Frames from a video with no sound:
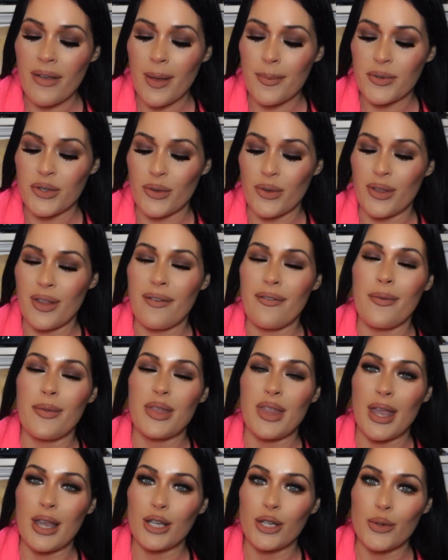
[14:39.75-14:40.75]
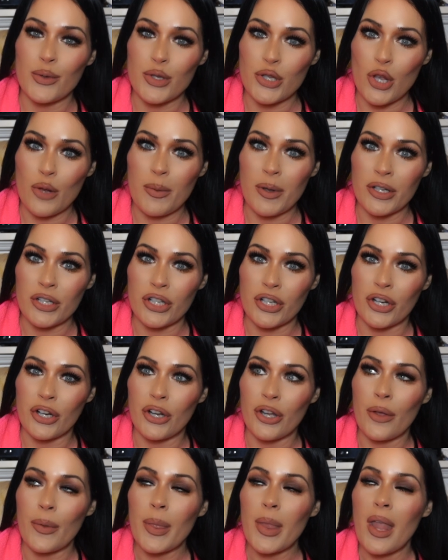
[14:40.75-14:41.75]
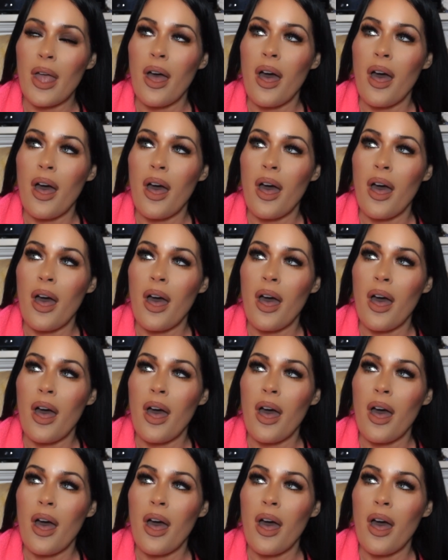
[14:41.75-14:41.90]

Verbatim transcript: Absolutely love them. Thank you so much, girl.